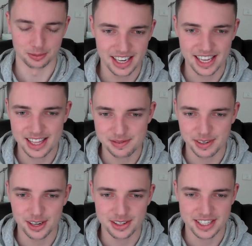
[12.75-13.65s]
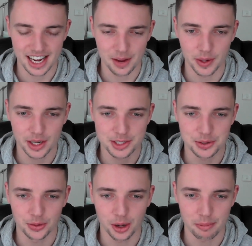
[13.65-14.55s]
In this video today, we're going to
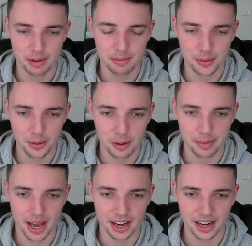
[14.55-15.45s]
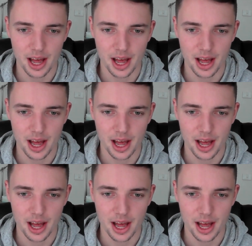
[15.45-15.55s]
talk a bit more about